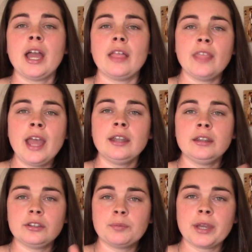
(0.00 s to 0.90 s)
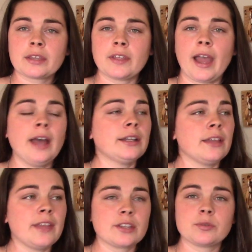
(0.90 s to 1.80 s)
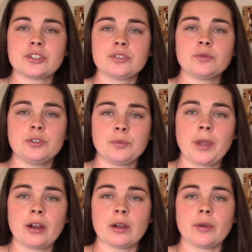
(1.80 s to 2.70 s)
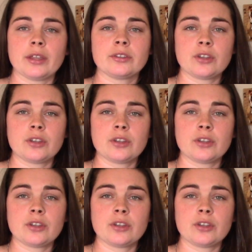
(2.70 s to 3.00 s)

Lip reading: And then you pick that, and that's what you pair it with.